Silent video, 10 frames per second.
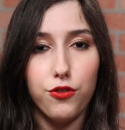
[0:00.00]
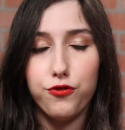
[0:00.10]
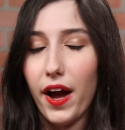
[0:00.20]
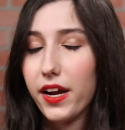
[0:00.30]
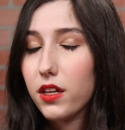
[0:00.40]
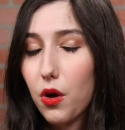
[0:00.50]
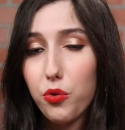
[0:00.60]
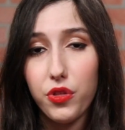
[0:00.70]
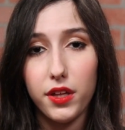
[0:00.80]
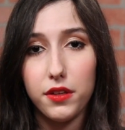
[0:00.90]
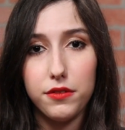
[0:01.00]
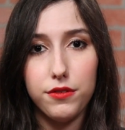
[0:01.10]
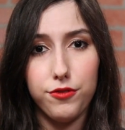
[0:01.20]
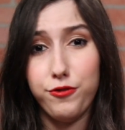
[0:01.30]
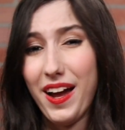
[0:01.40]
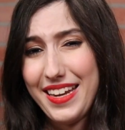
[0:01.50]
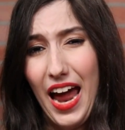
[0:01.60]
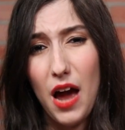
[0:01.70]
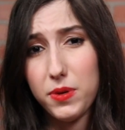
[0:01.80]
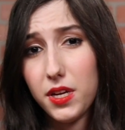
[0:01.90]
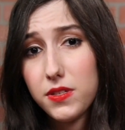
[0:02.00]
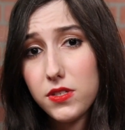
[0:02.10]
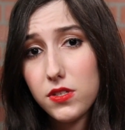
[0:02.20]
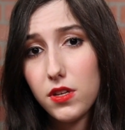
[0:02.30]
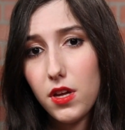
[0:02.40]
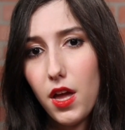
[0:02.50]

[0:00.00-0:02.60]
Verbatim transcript: find clothing, find happiness.